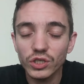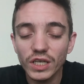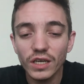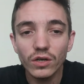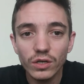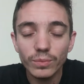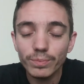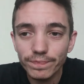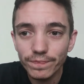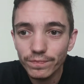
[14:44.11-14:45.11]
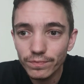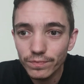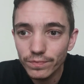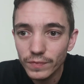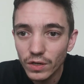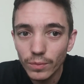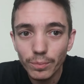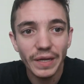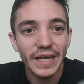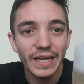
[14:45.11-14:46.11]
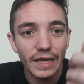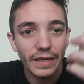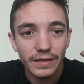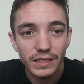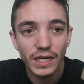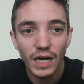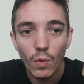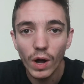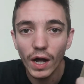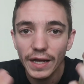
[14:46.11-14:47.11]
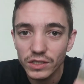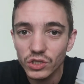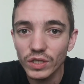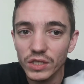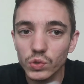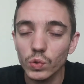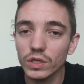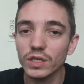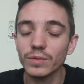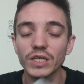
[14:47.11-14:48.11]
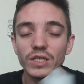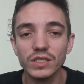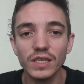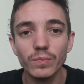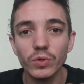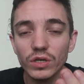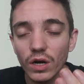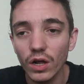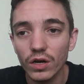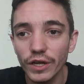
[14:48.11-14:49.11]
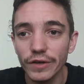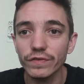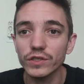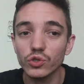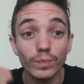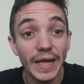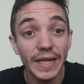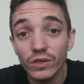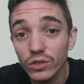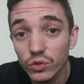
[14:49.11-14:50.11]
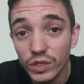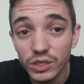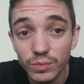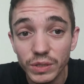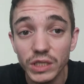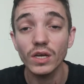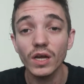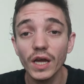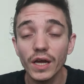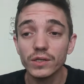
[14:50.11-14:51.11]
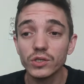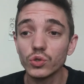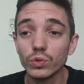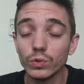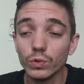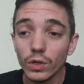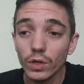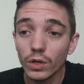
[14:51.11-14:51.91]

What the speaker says: You cannot compare DIYing to that sort of thing, because they put in a lot of effort to make those recipes, to